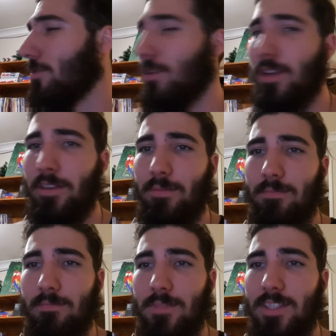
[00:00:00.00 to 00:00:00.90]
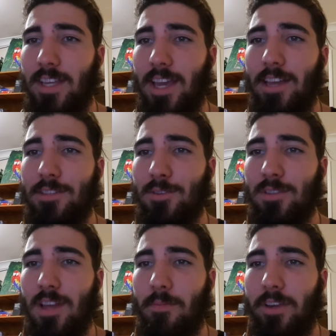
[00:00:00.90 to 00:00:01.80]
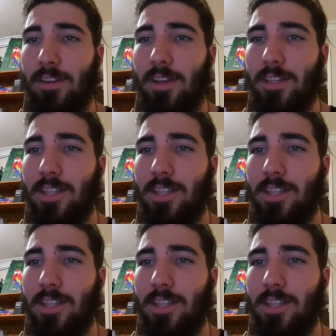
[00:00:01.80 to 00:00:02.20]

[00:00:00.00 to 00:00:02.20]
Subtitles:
it on like DS or something like